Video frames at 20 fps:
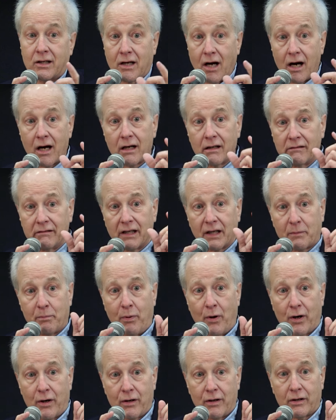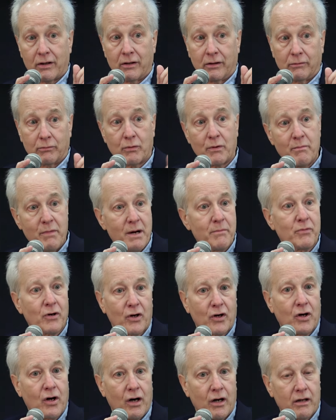garlic particle, remember,
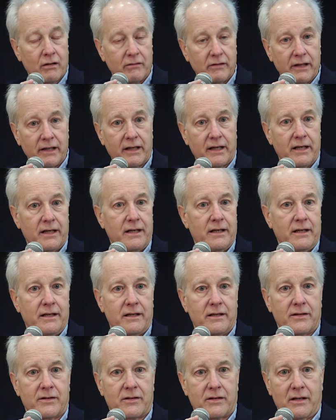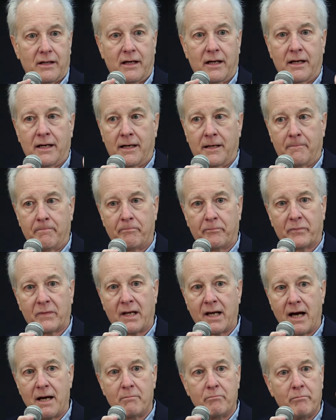garlic is um,
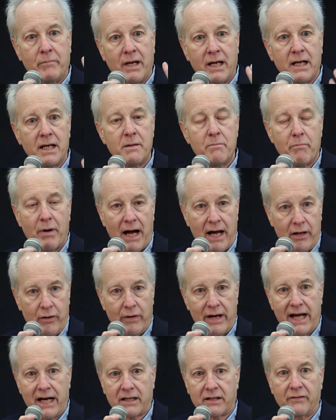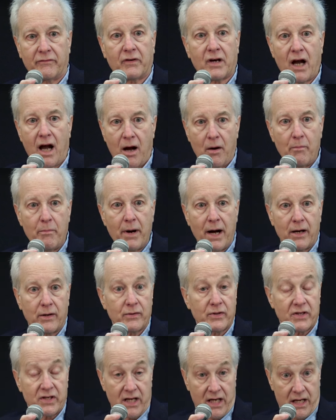got many bioactive
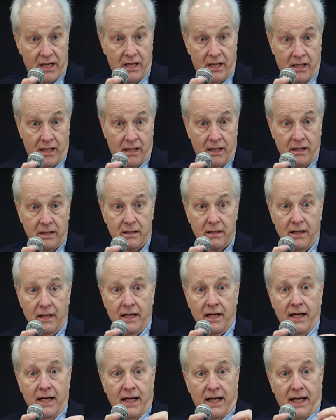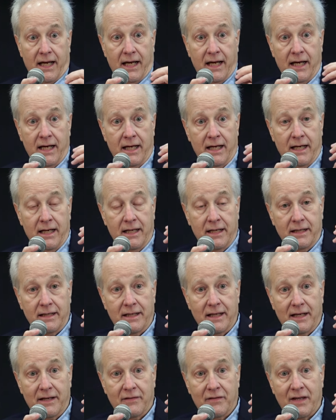compounds in it
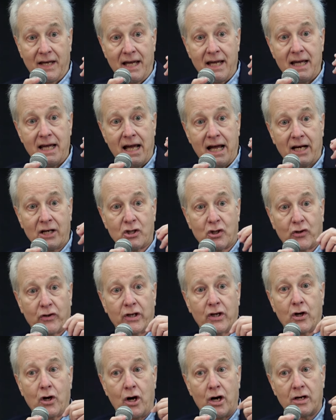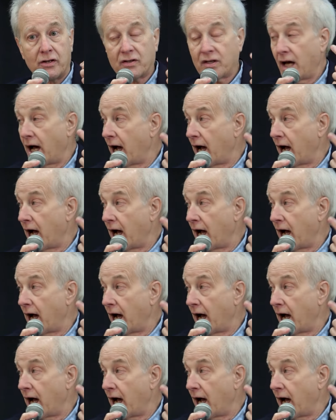and they actually cause the